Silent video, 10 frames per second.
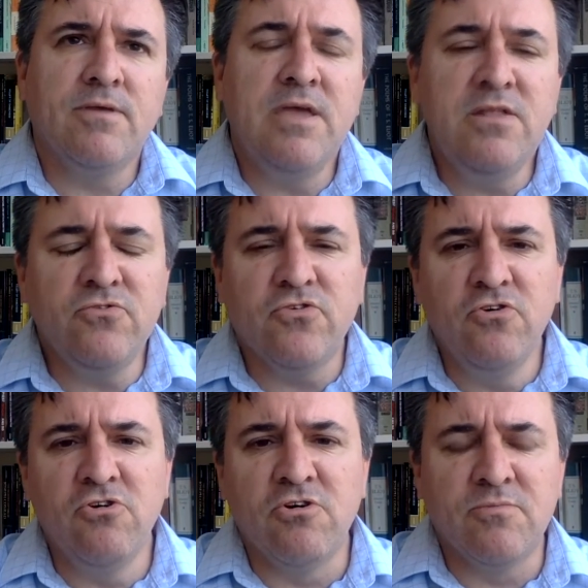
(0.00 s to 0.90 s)
in
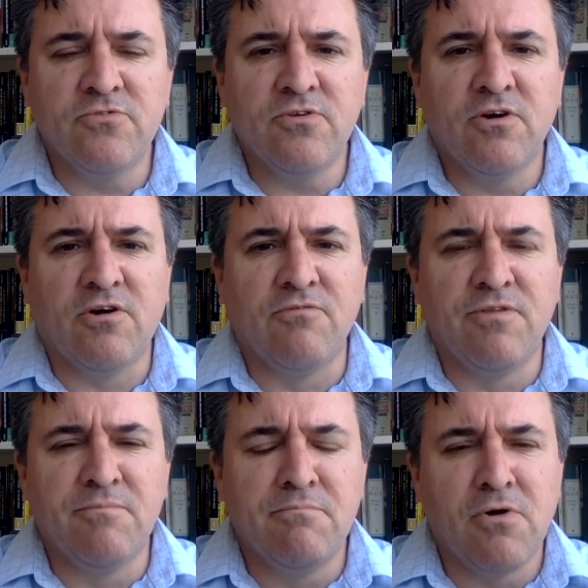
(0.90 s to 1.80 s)
terms of
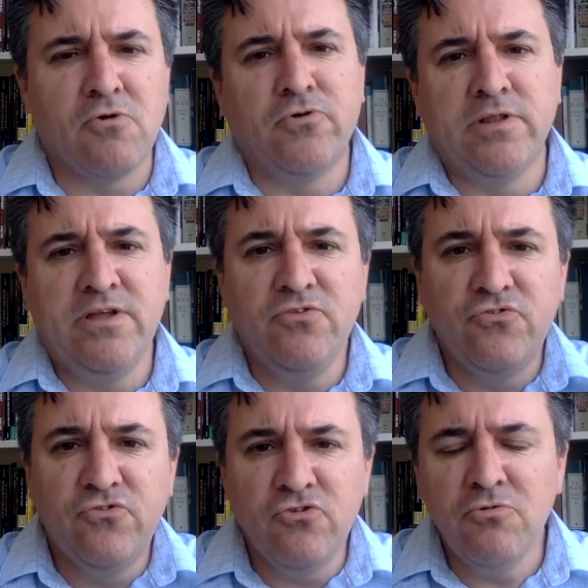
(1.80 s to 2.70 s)
the morally
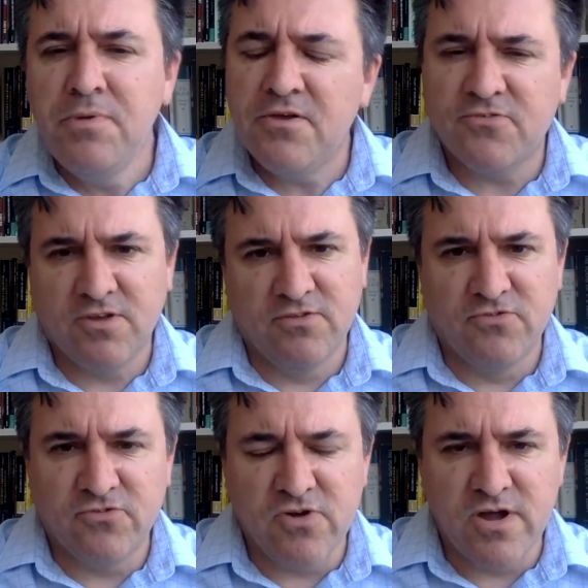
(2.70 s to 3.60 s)
dubious
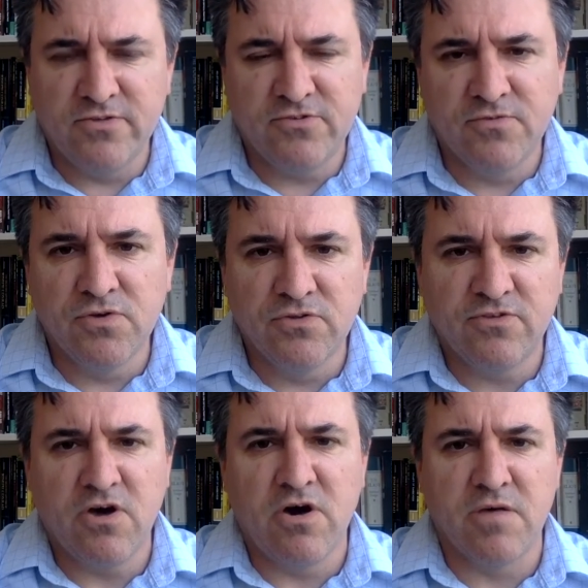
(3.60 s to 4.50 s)
constraints of her
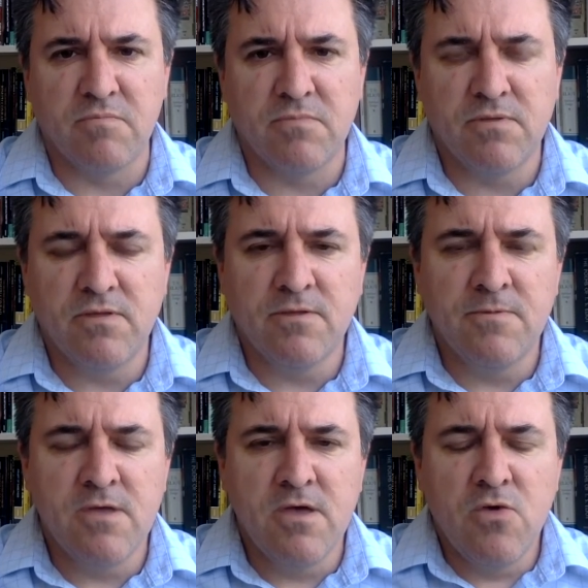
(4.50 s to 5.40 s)
time.
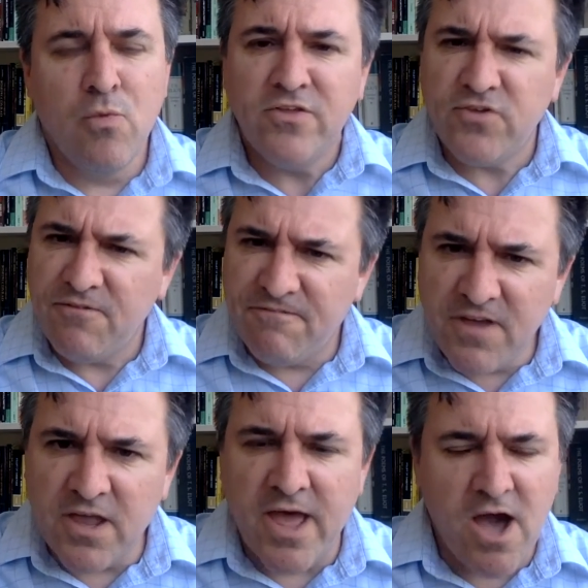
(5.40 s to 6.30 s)
When she
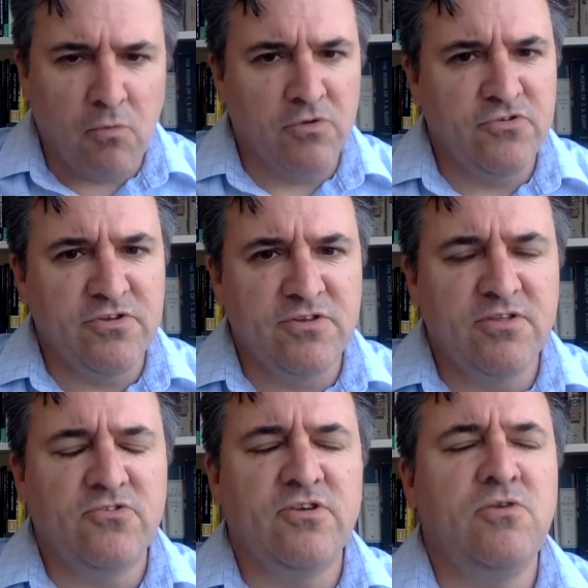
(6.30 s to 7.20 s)
figured out what she
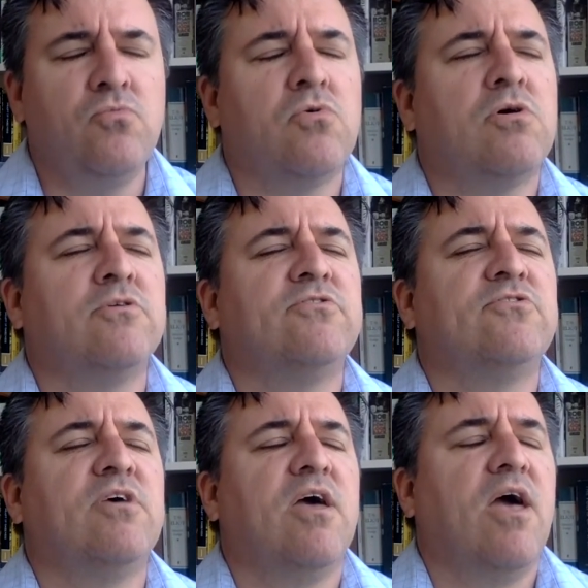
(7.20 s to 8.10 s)
did, she
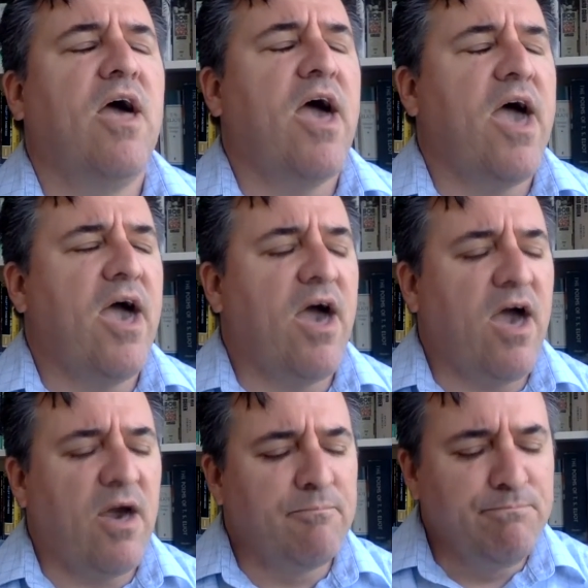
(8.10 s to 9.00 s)
was
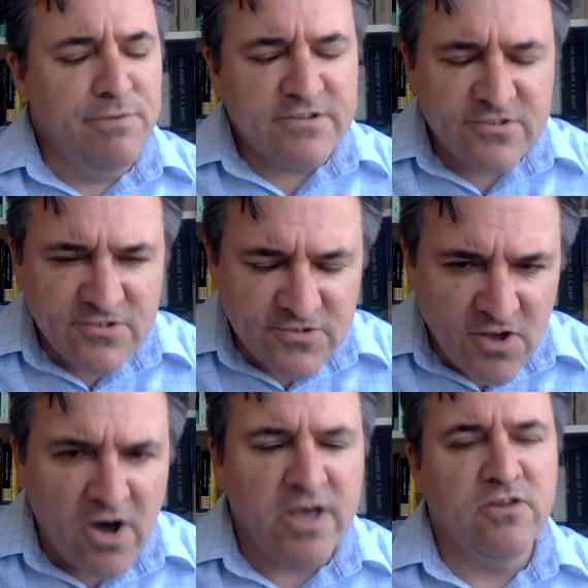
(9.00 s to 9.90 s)

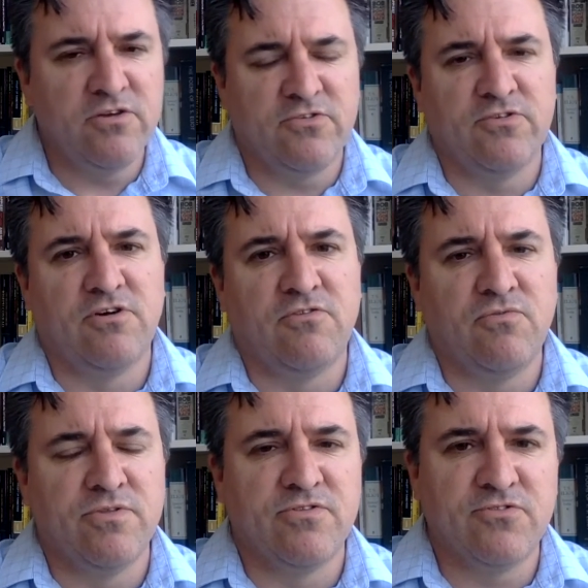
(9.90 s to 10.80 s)
beside herself
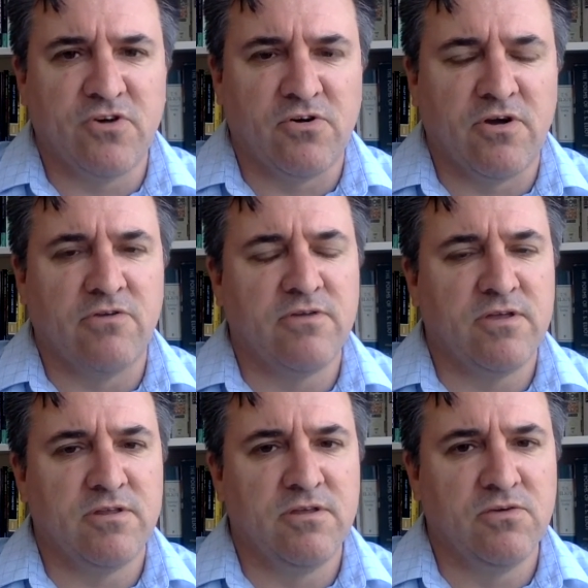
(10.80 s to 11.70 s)
with sorrow
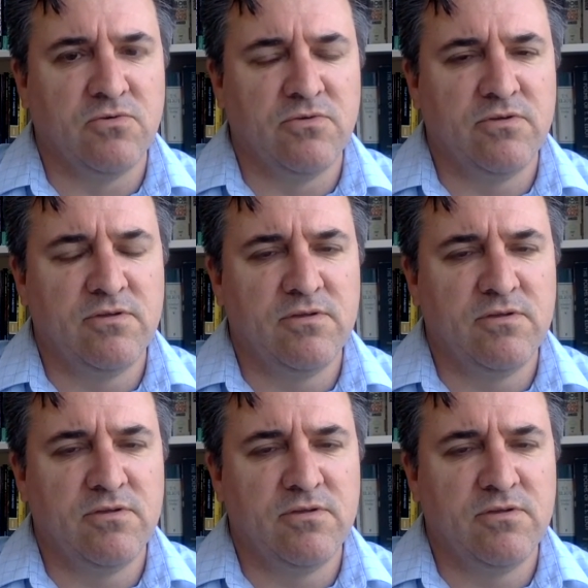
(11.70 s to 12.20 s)
and guilt.